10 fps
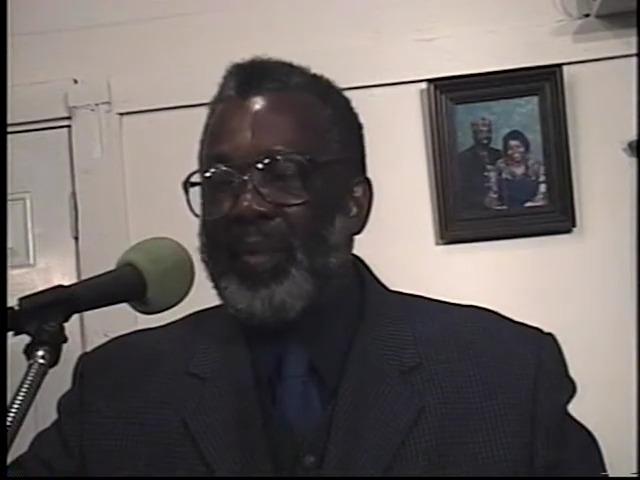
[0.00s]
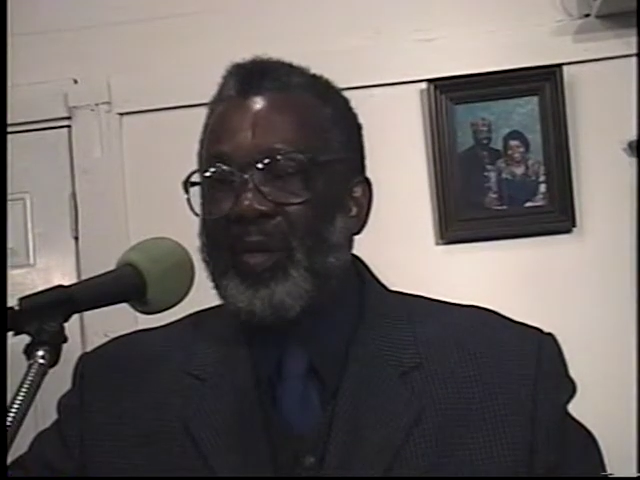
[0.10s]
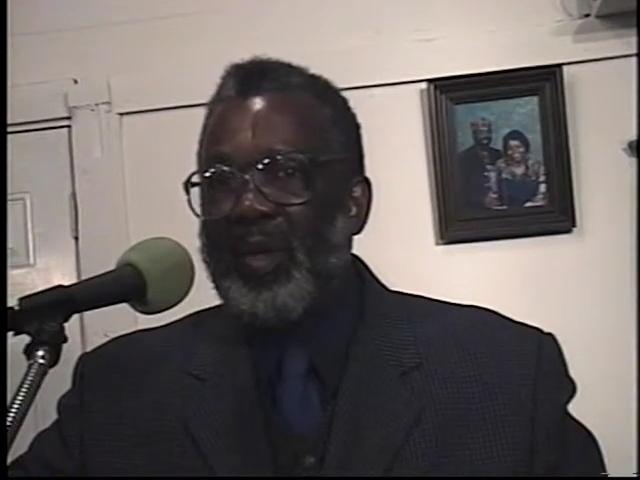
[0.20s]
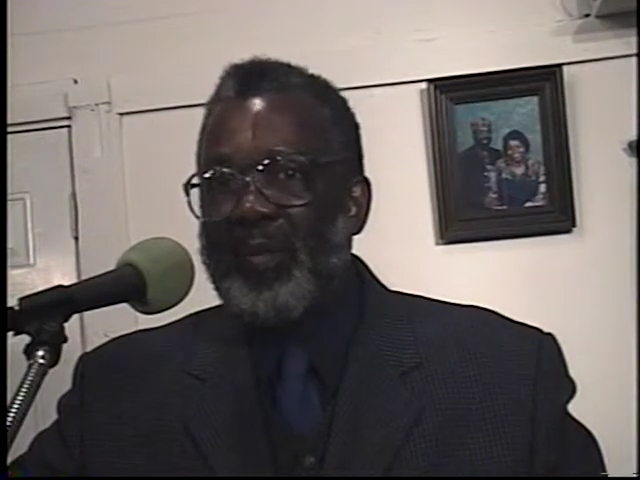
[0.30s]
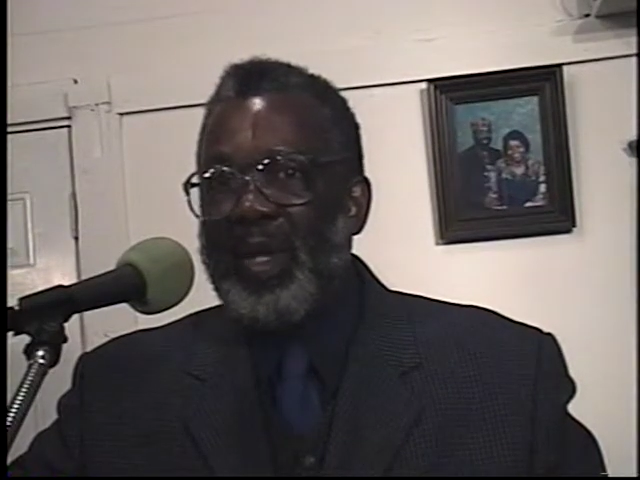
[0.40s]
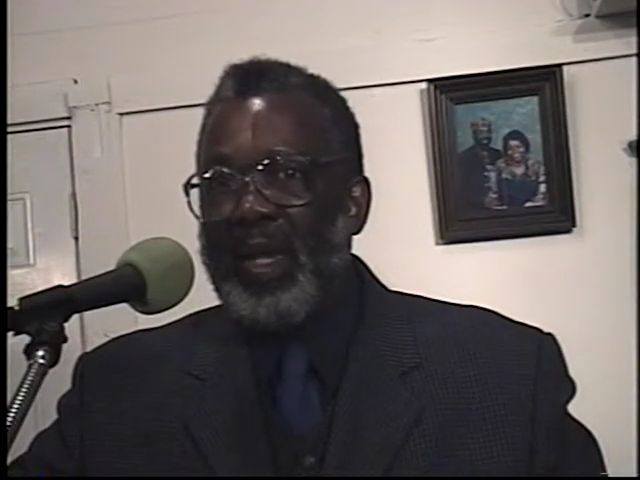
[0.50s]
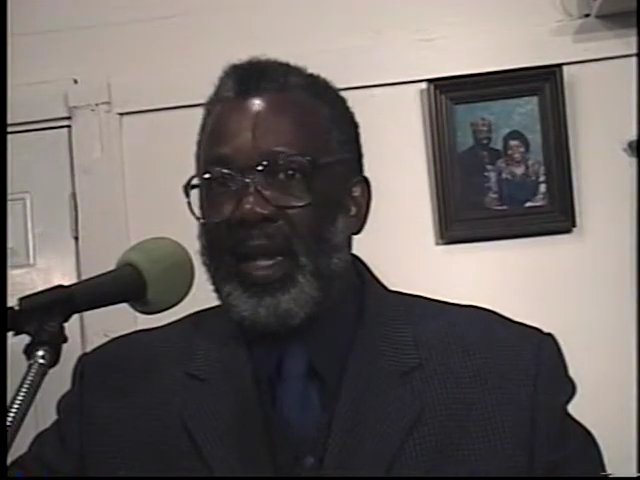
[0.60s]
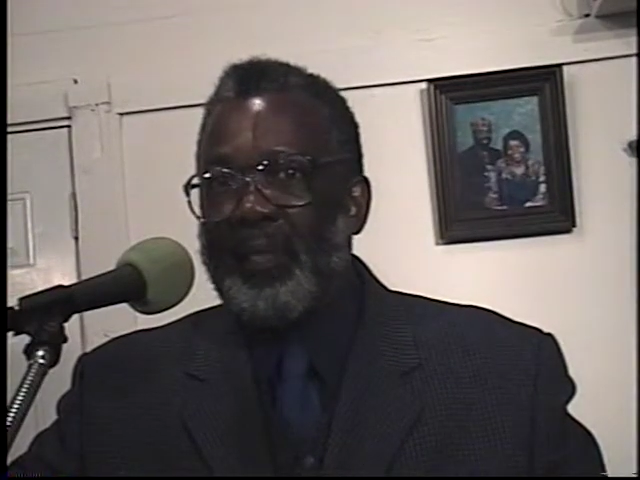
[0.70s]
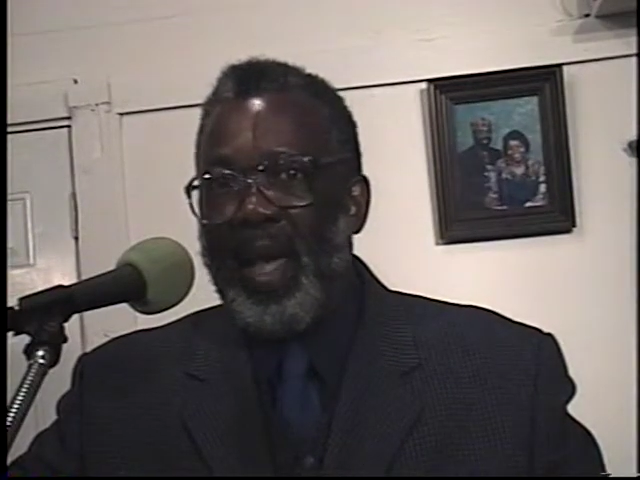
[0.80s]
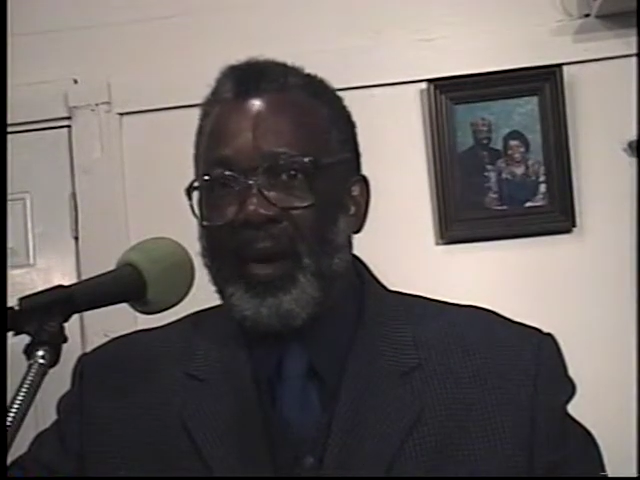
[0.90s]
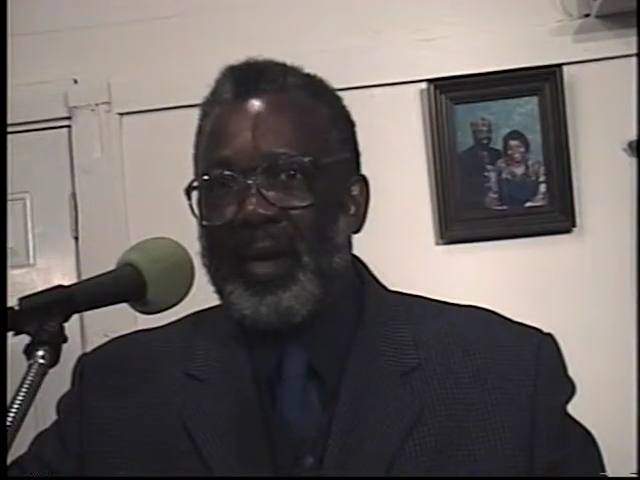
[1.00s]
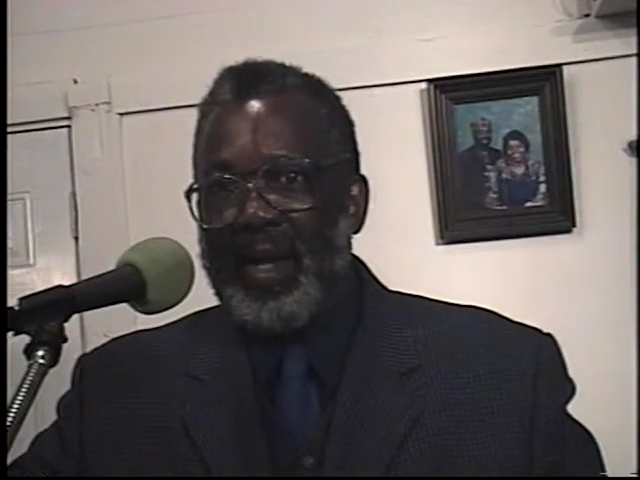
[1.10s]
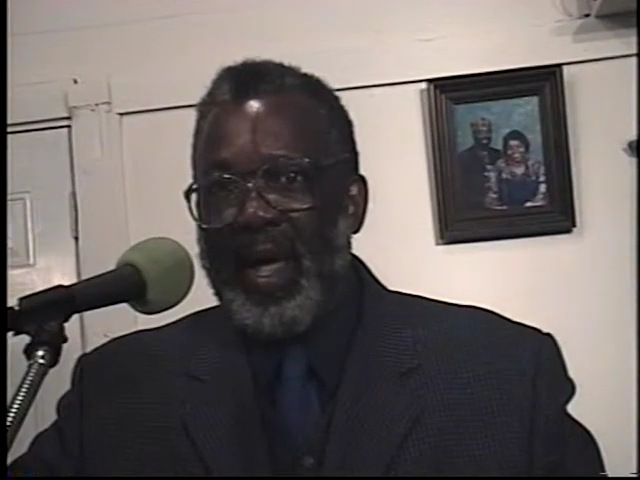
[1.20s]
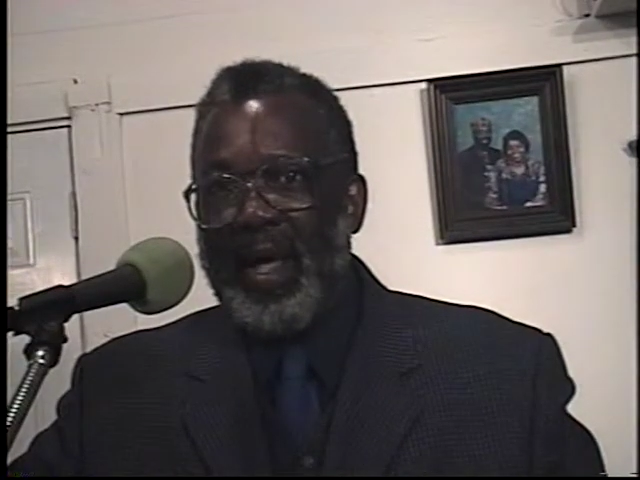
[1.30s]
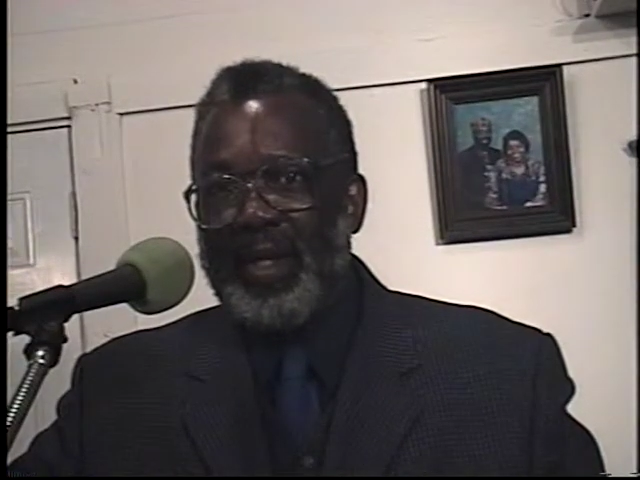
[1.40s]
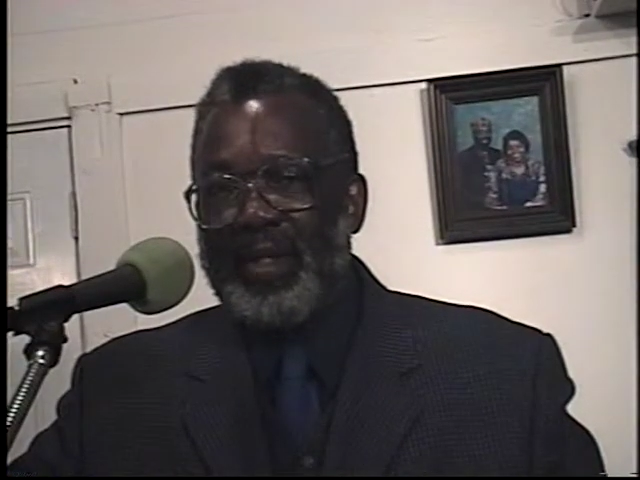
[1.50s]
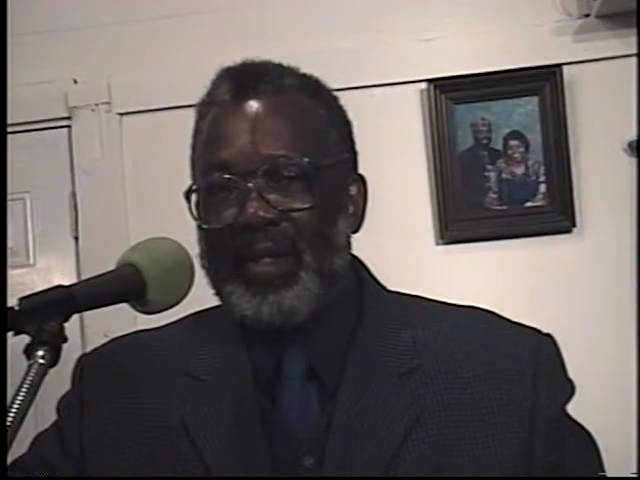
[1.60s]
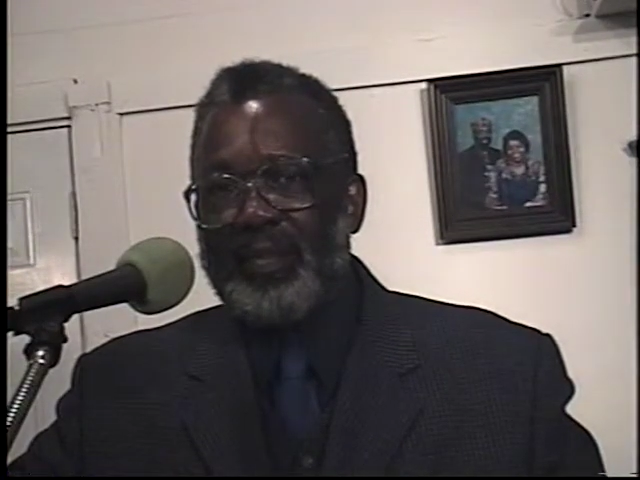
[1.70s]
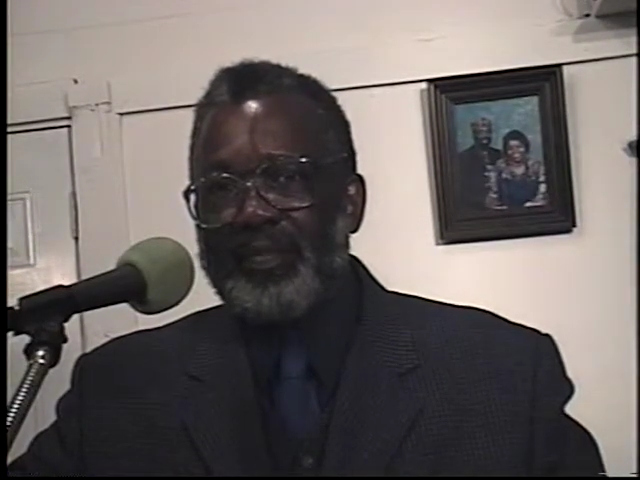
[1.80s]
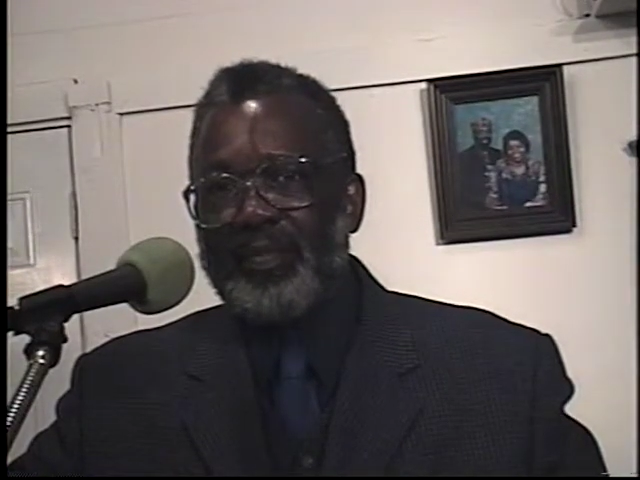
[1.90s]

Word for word: be with me in paradise.